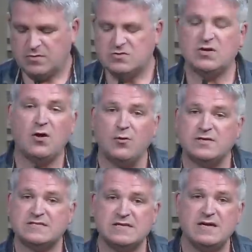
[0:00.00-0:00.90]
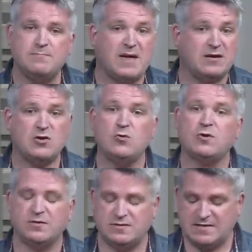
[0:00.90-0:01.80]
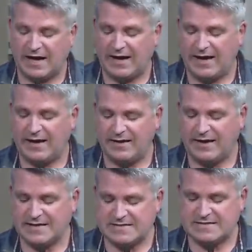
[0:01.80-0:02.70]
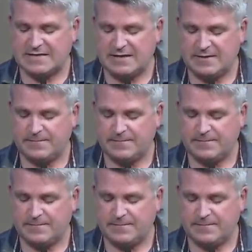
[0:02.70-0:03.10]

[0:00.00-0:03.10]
To go to sea meant you could die at sea.